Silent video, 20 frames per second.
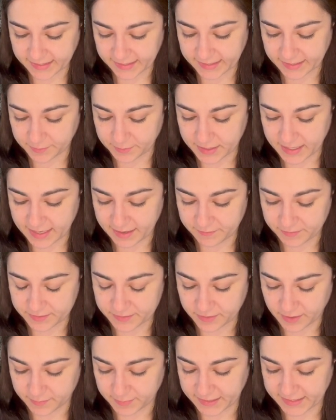so 11
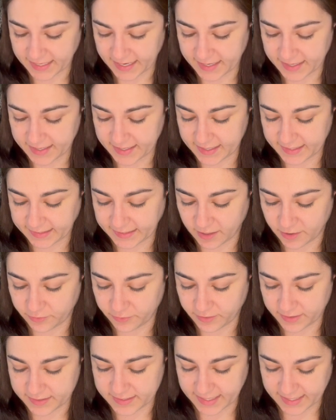times 10 is
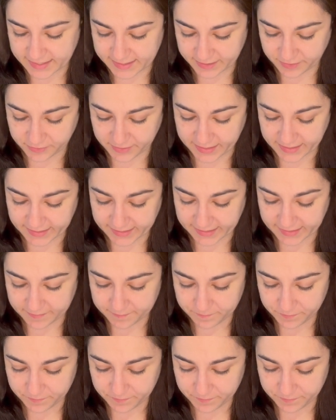110 degrees.